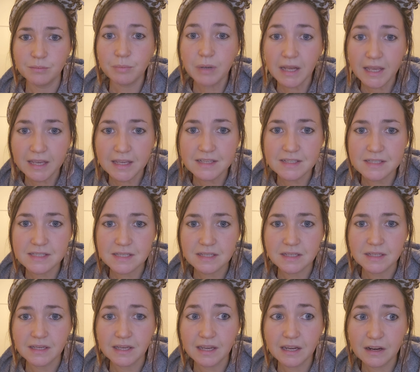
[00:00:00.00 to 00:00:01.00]
Please,
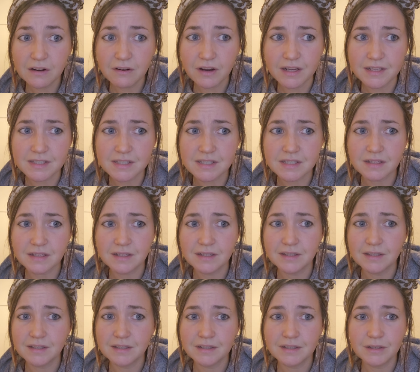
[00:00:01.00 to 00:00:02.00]
hear us.
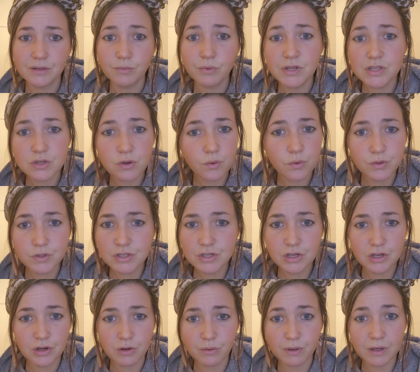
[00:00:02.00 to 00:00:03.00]
We talk
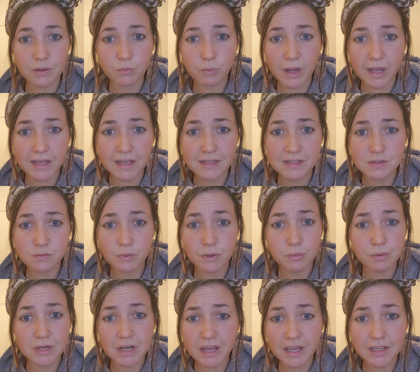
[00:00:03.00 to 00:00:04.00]
to you in ways we
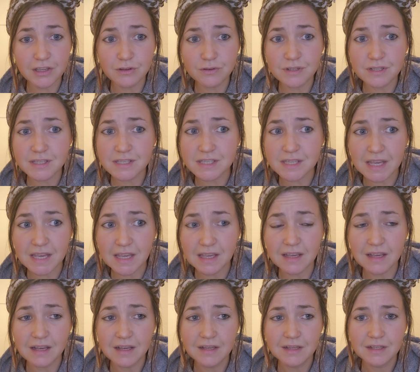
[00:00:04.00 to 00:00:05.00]
would like you to
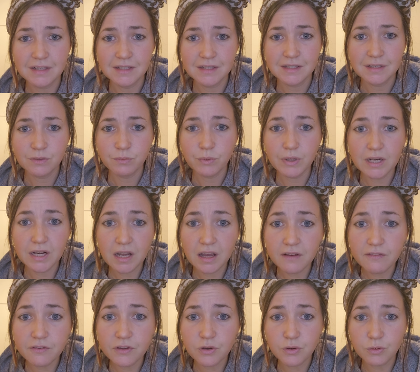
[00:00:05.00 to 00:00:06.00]
see. We
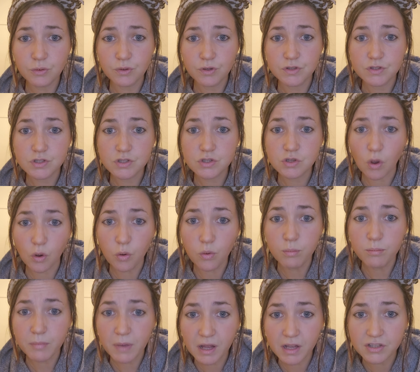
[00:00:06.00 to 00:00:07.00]
love you
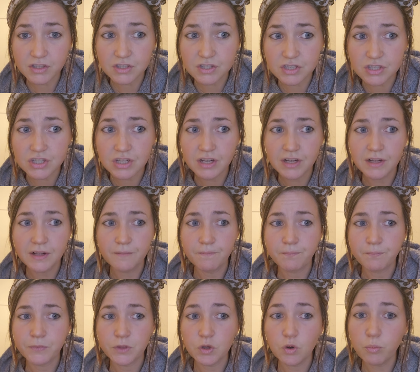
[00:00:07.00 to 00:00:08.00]
so much.
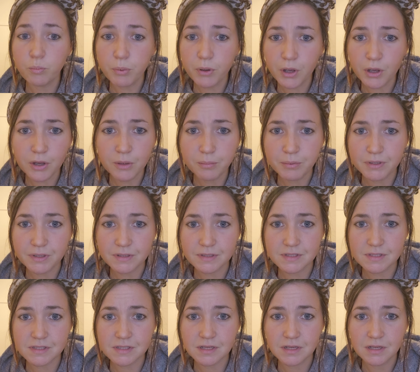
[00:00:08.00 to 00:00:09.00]
Your
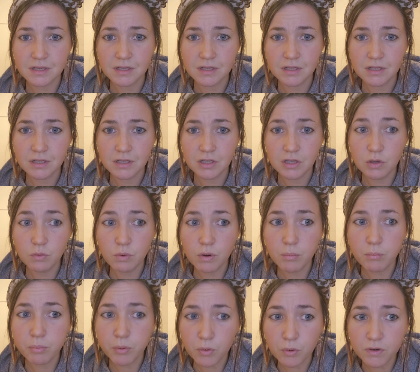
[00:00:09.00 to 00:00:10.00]
purpose. You
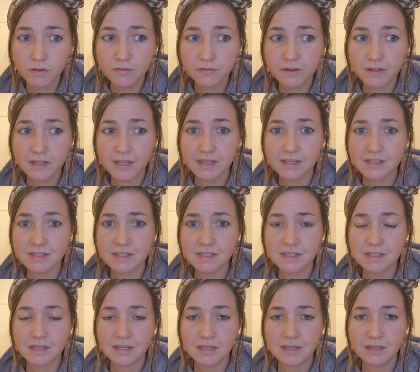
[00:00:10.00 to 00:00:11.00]
were born for
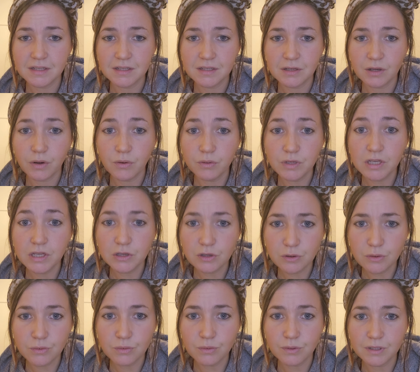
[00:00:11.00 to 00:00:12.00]
this. Only
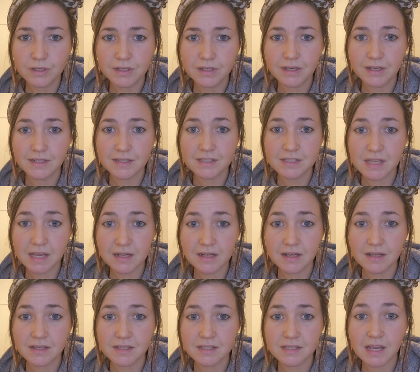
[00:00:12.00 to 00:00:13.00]
you can
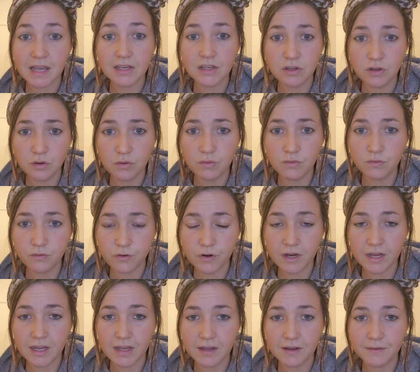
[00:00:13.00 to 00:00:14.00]
set us and you
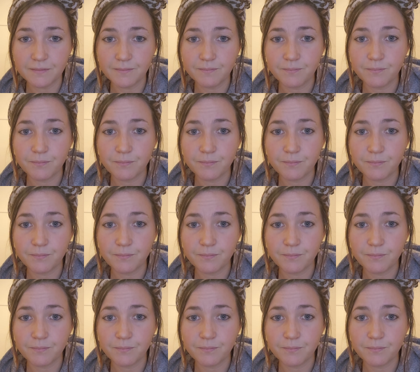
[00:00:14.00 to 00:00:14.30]
free.